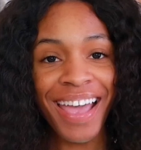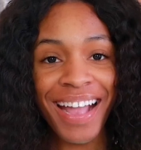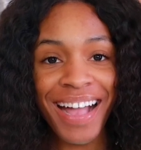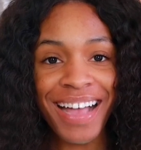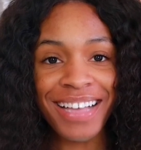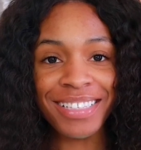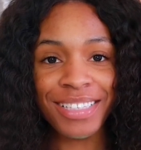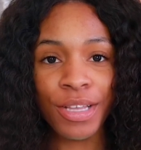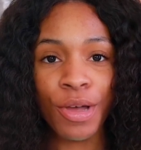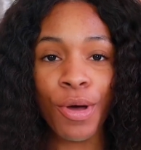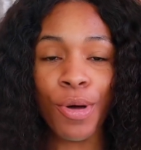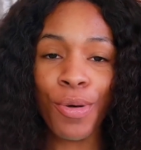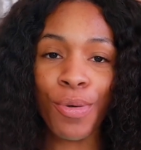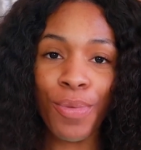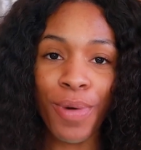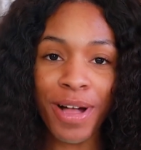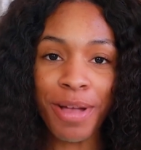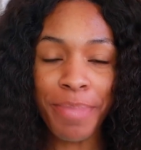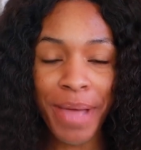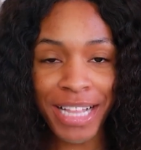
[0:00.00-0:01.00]
Hey guys,
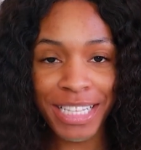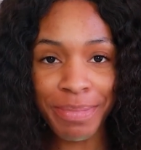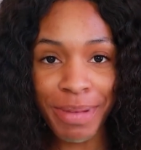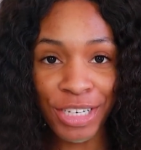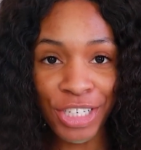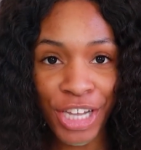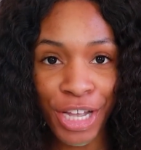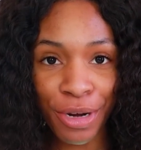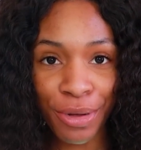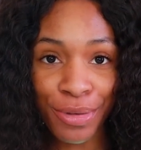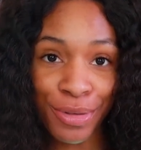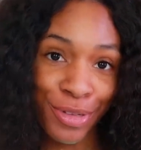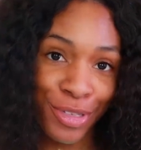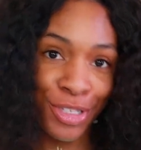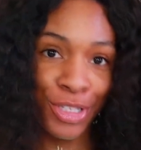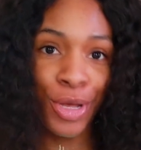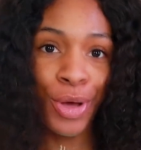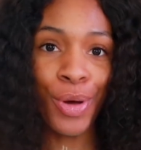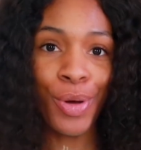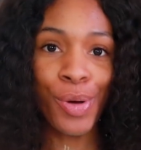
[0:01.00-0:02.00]
welcome back to my channel.
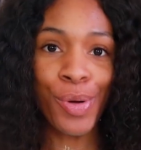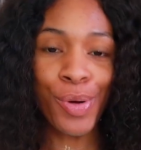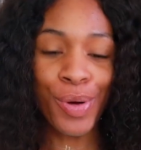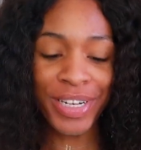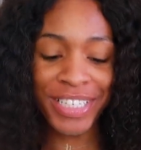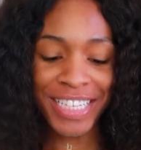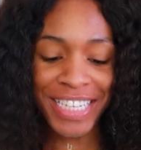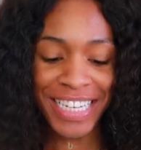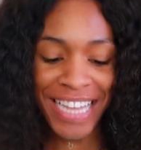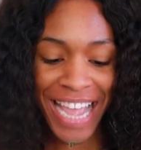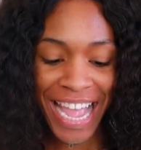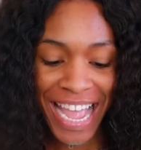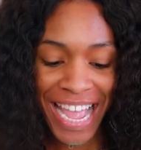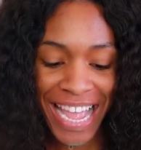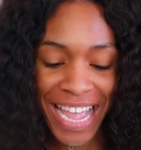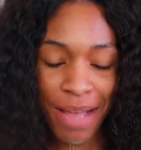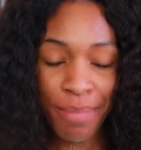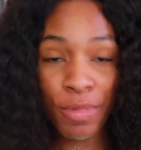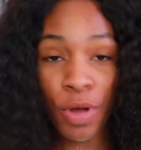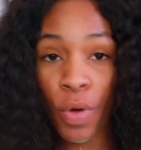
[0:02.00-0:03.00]
So
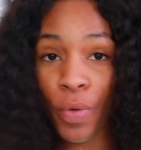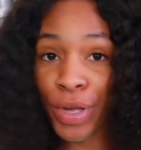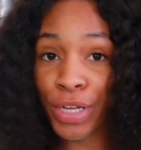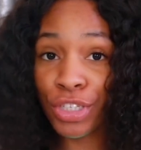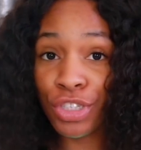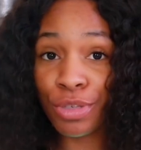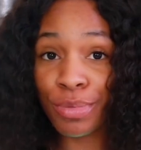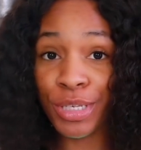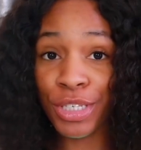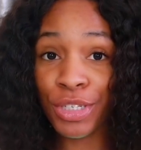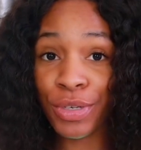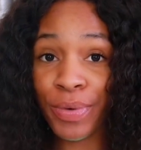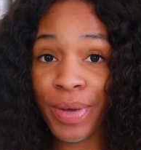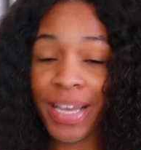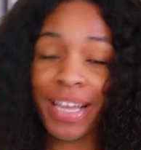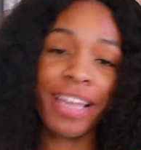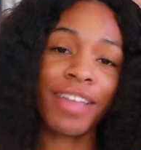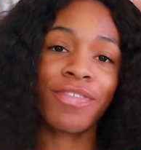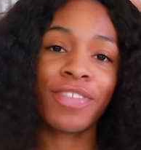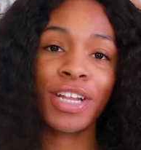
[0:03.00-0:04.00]
today I'm going to be
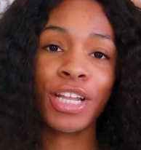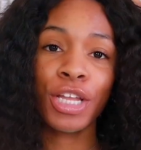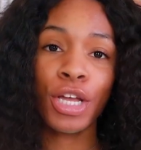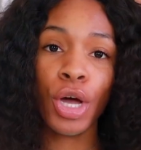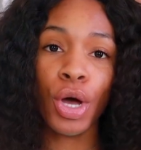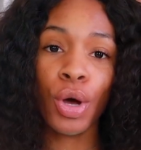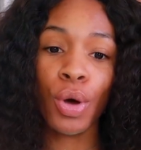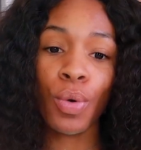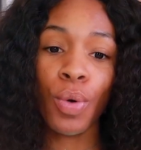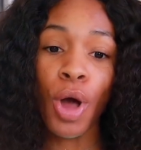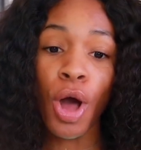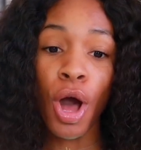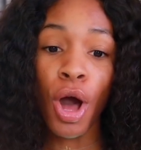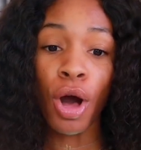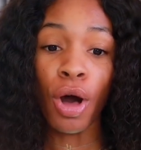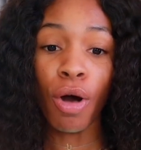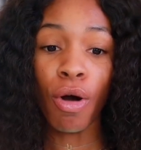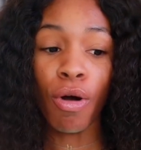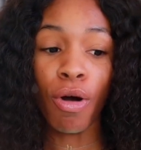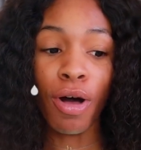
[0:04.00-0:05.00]
doing a video
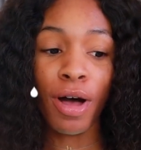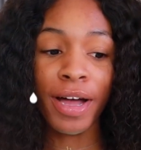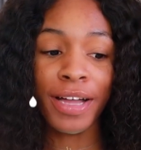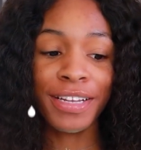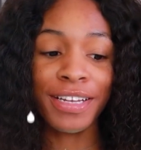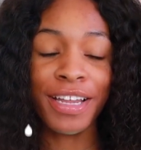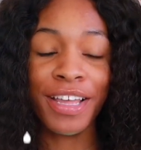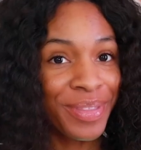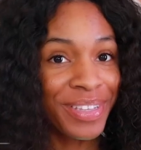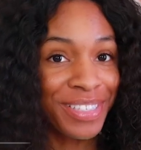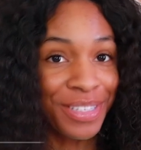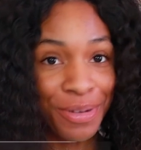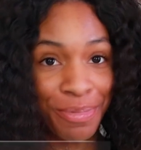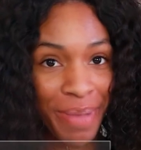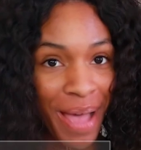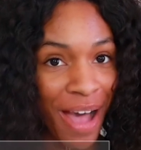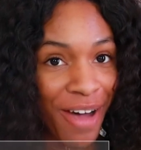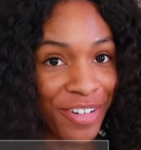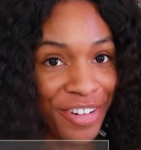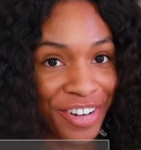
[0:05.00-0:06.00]
on this
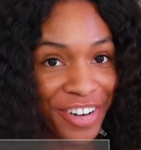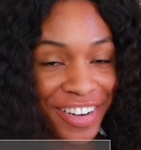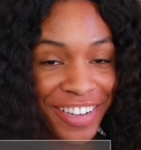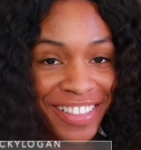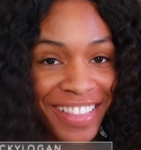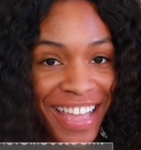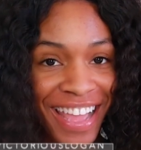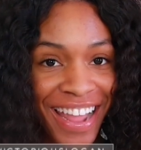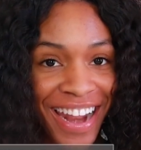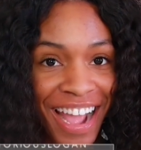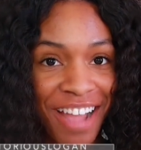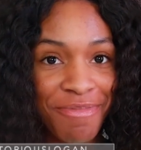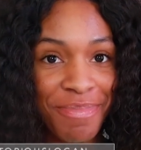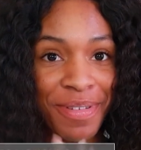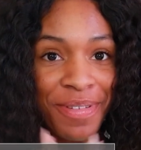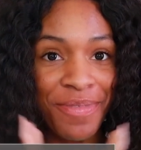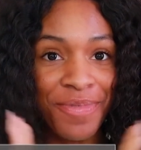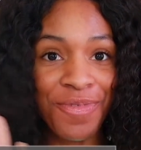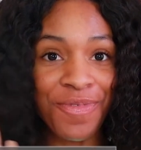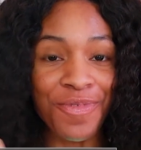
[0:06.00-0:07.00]
new powder that I've
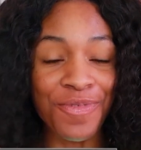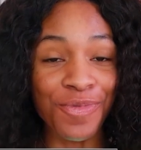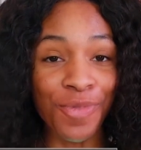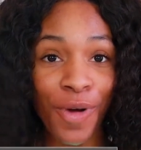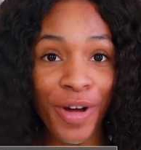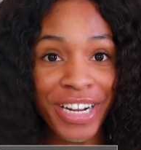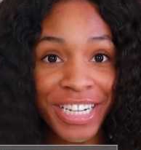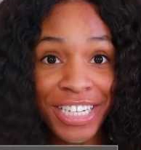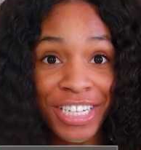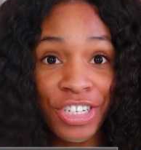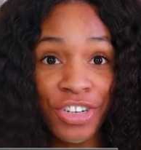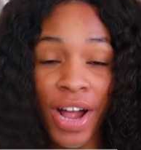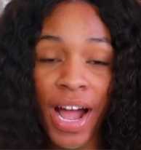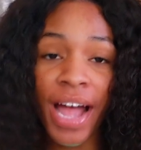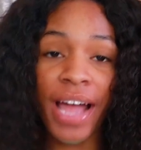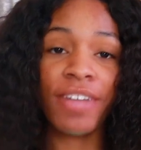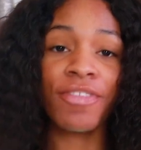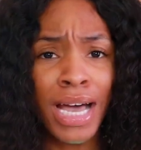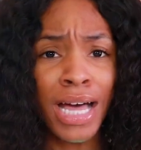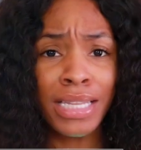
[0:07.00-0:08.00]
been wanting to
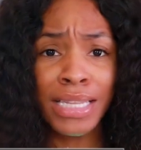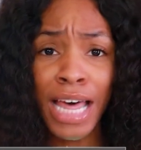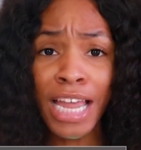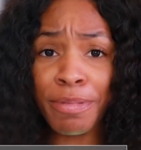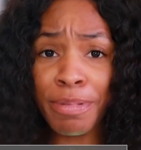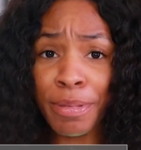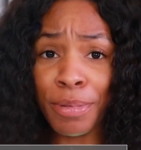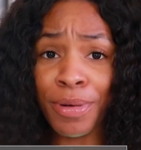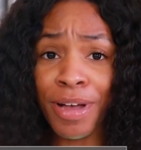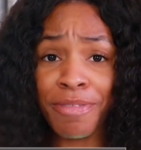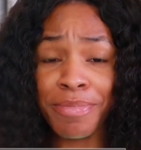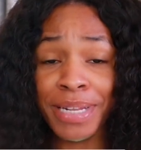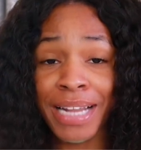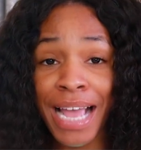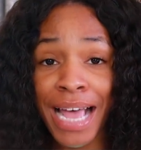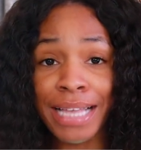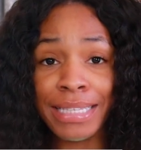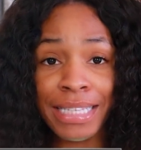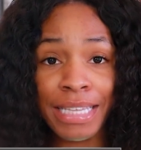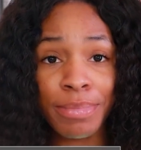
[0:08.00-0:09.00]
try. A lot of people have been
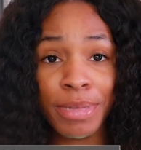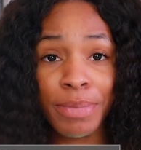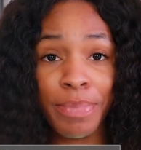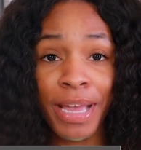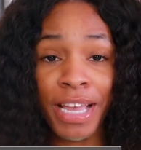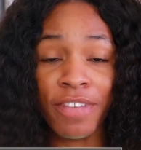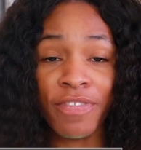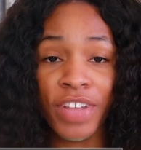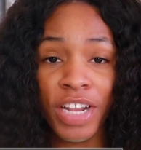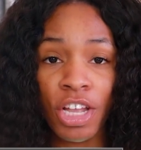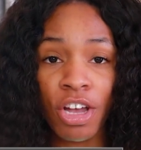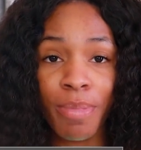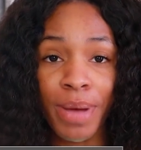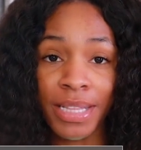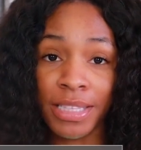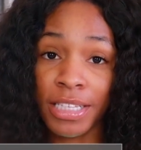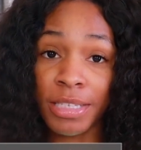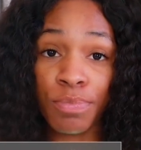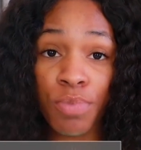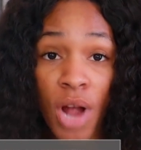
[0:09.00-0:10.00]
asking me to make a video
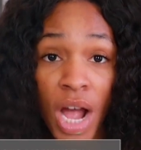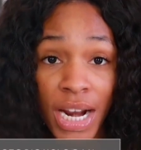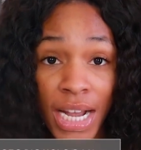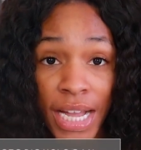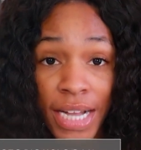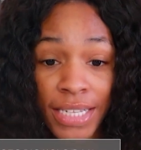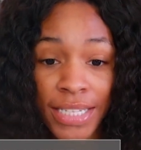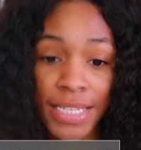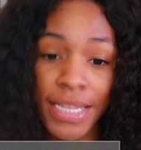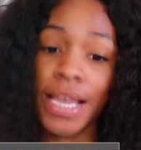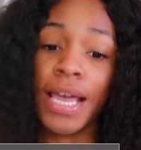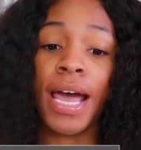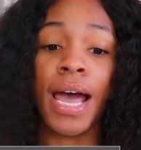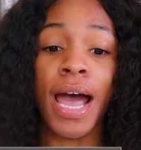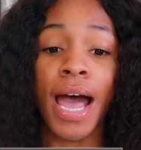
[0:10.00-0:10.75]
about this product.